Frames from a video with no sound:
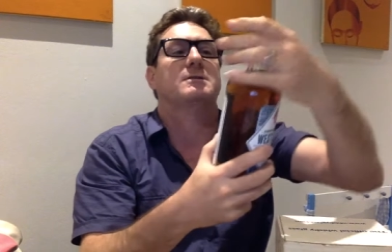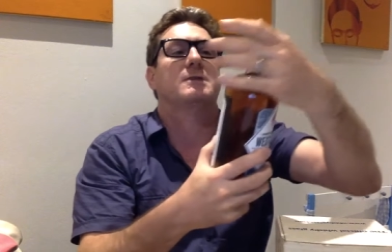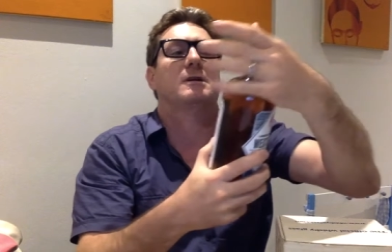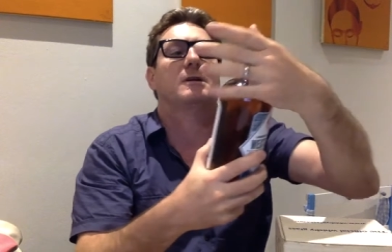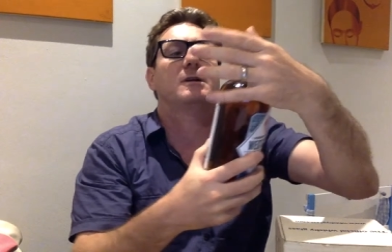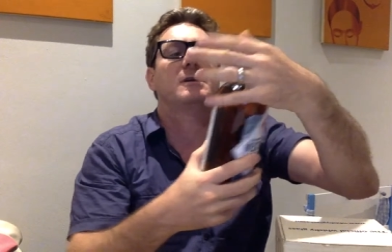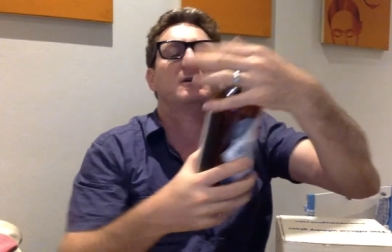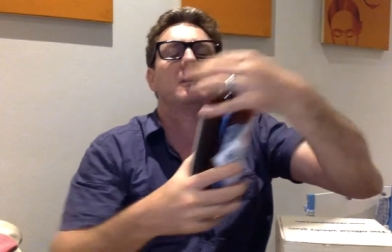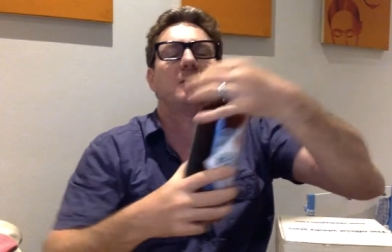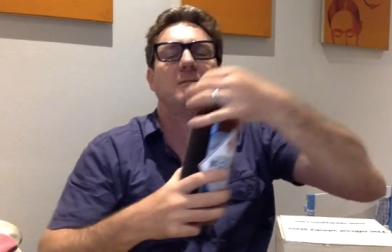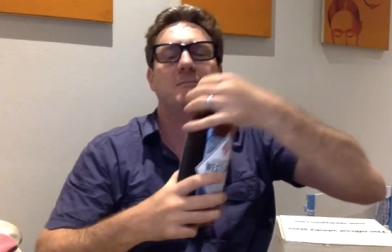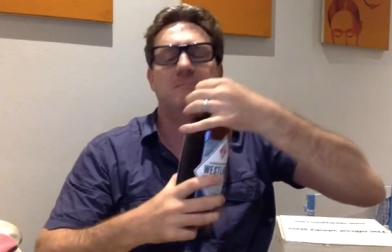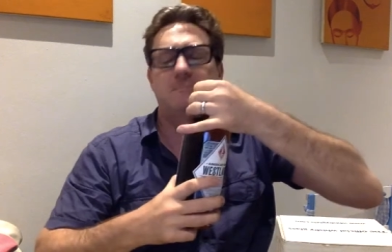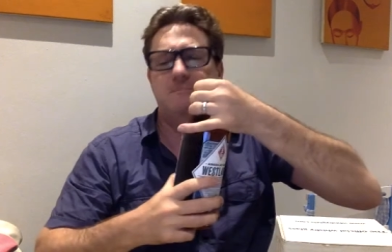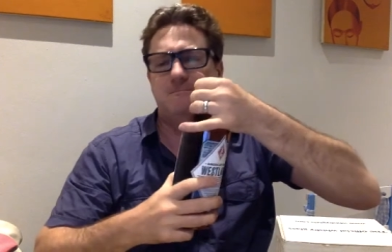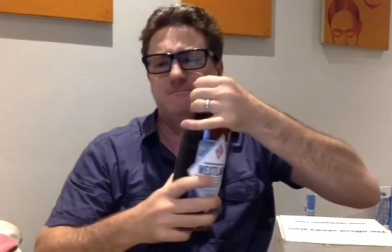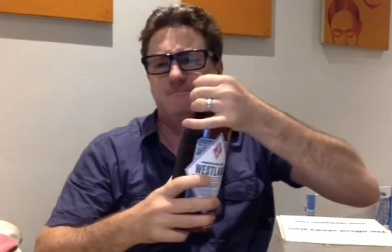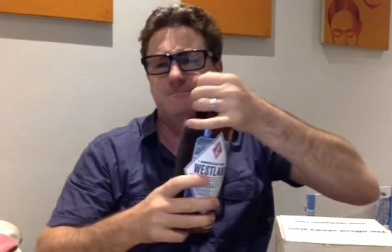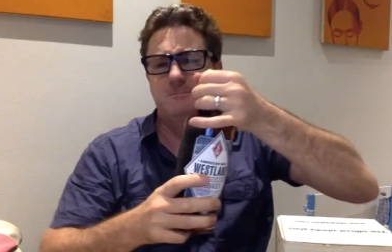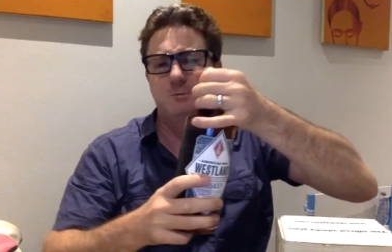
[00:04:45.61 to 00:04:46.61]
I don't
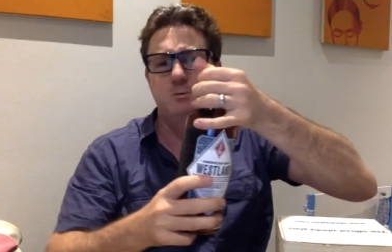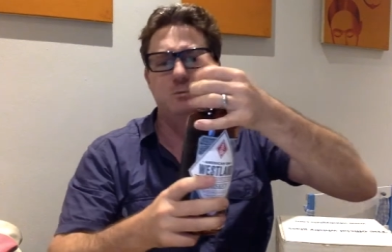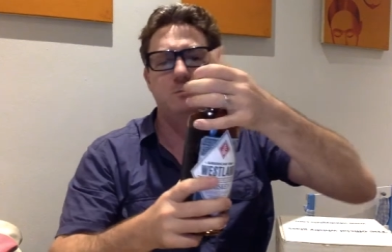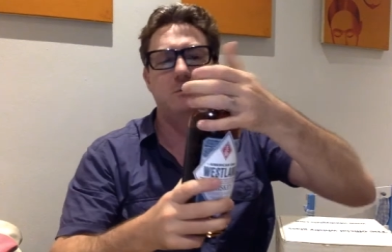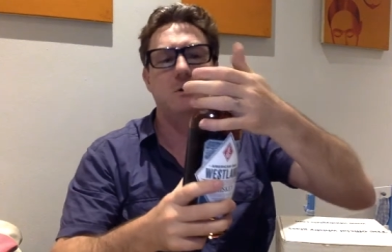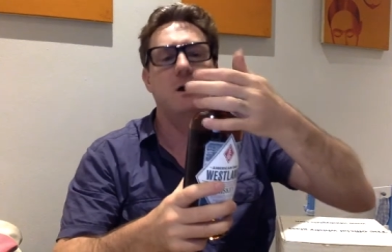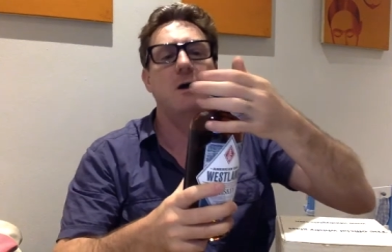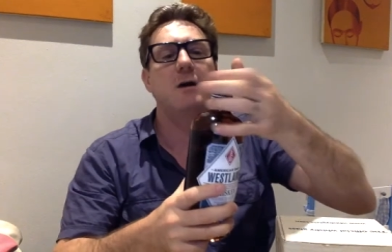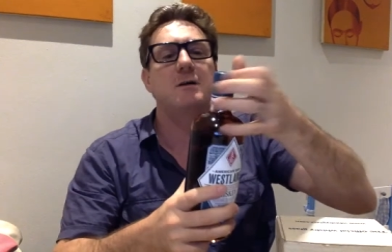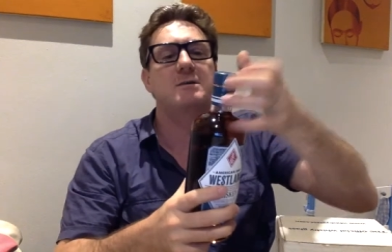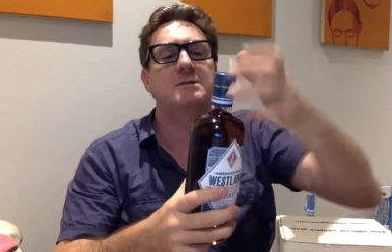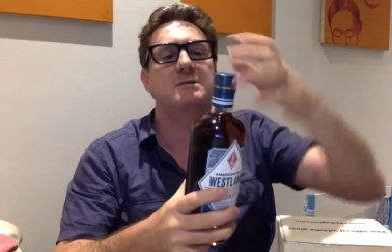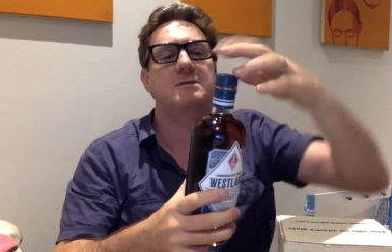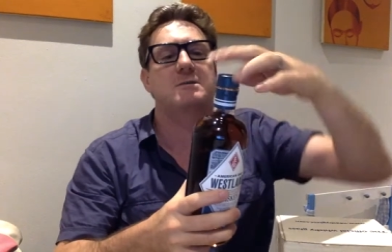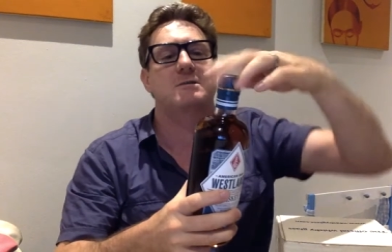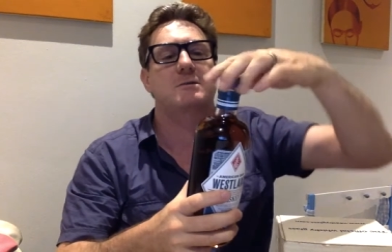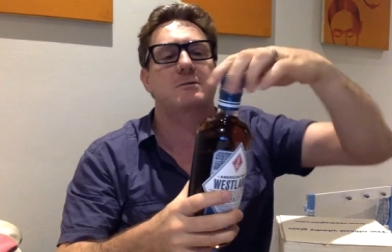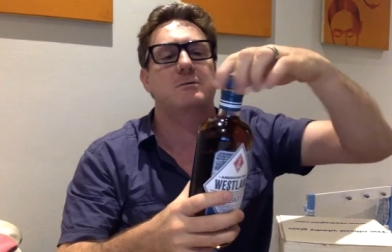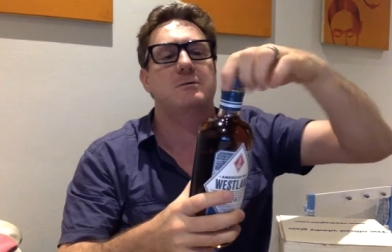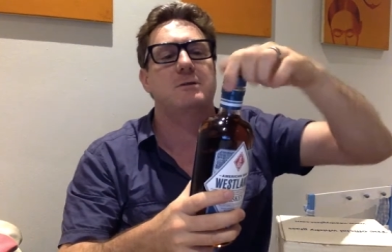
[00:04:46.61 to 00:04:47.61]
know. Ooh, oh, it's a
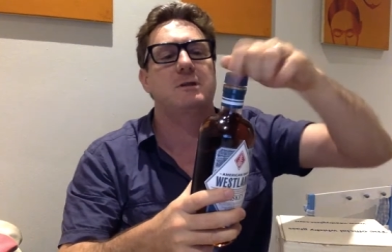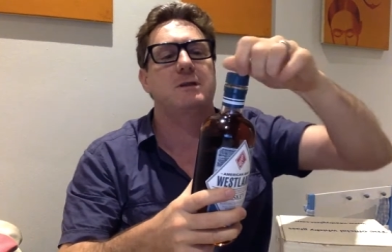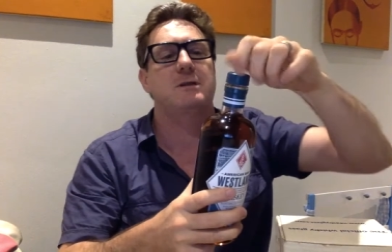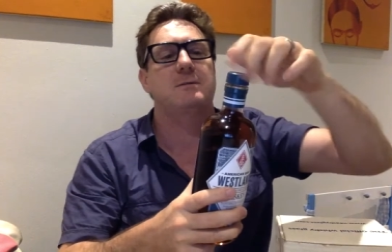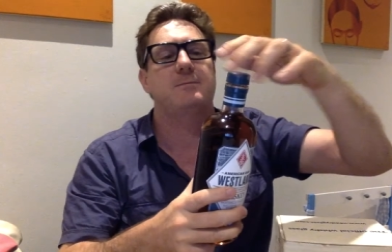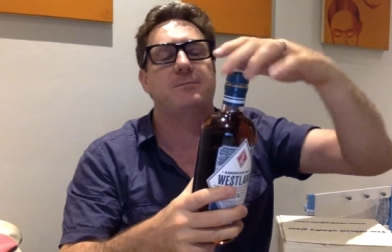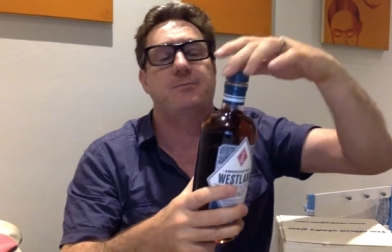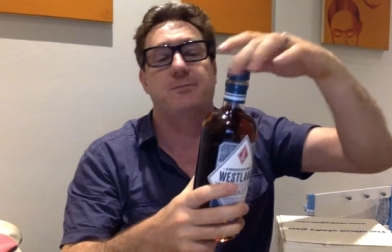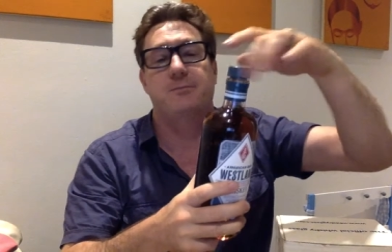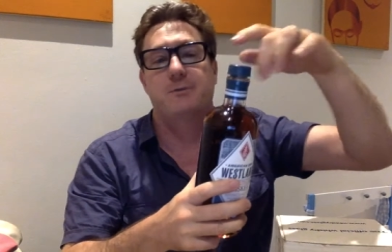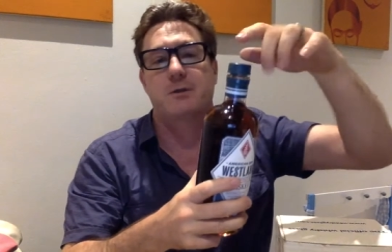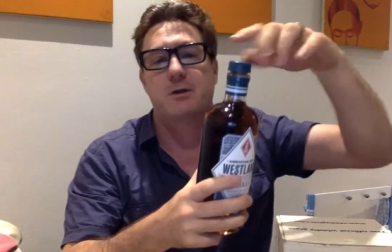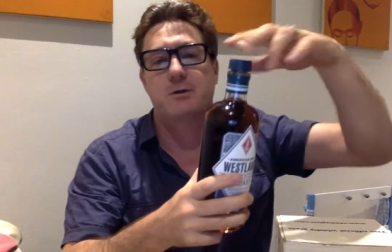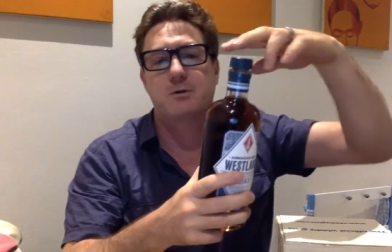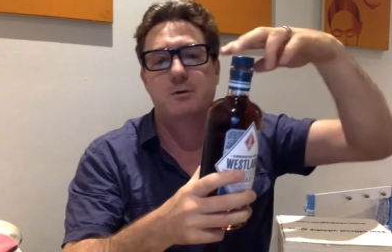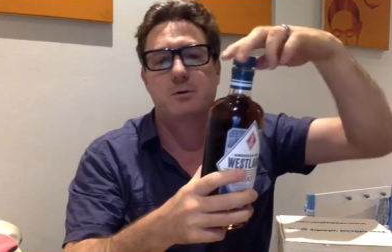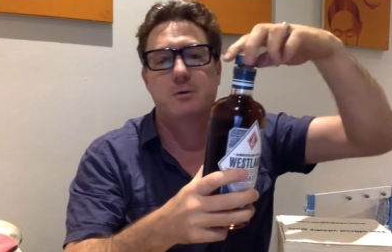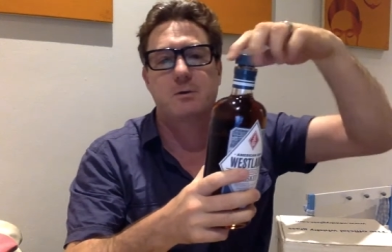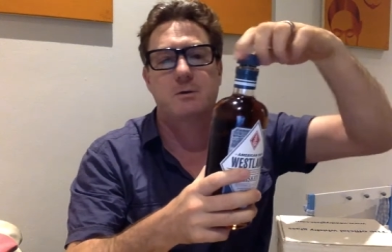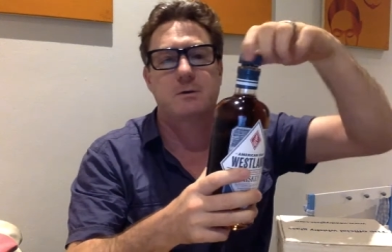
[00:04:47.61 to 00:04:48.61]
screw lid, no
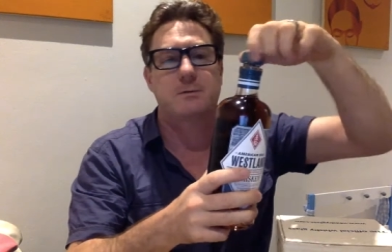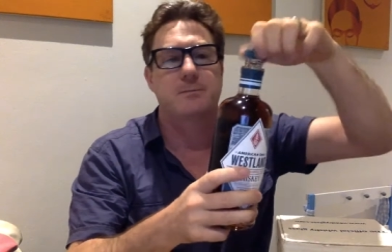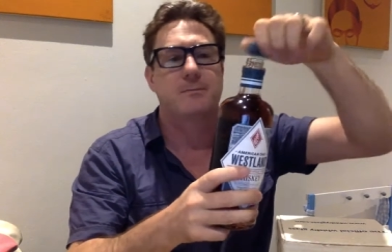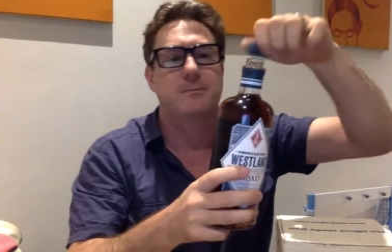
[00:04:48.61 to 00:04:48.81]
cork.